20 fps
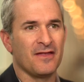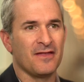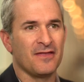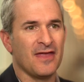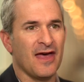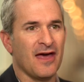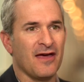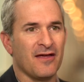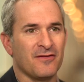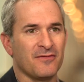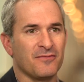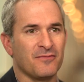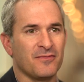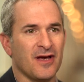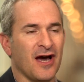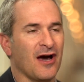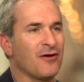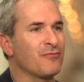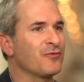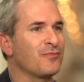
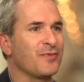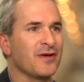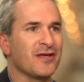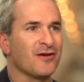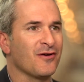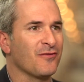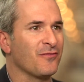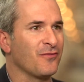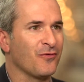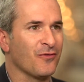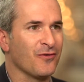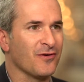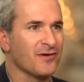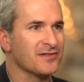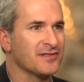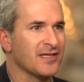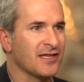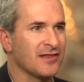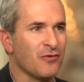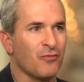that God would be there for
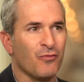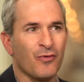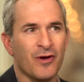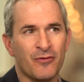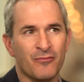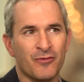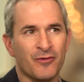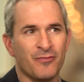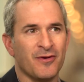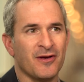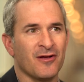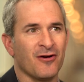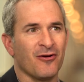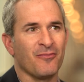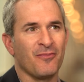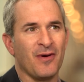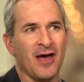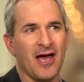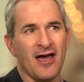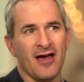us, that the wind would be at
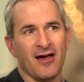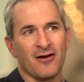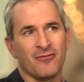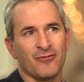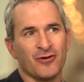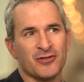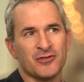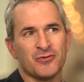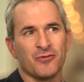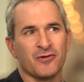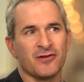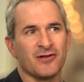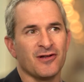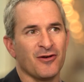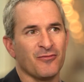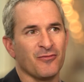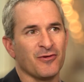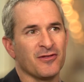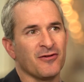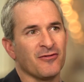our back once we're
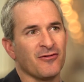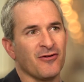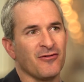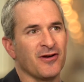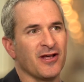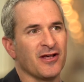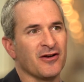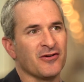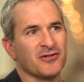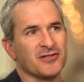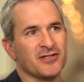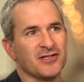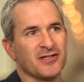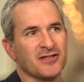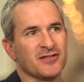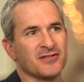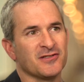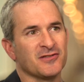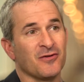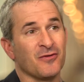done with our own
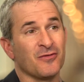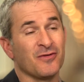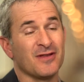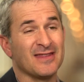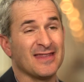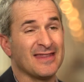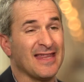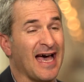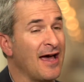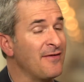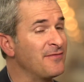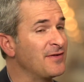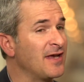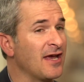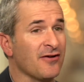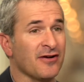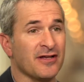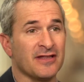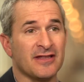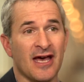energy. So I've
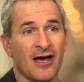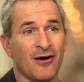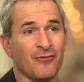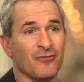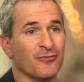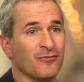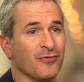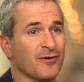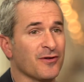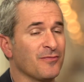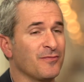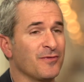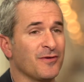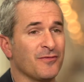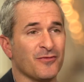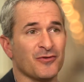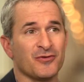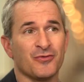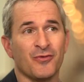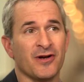carried that one with me
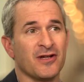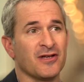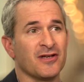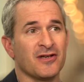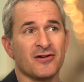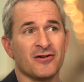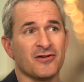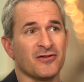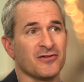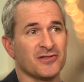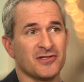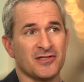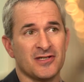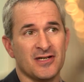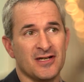for 20 years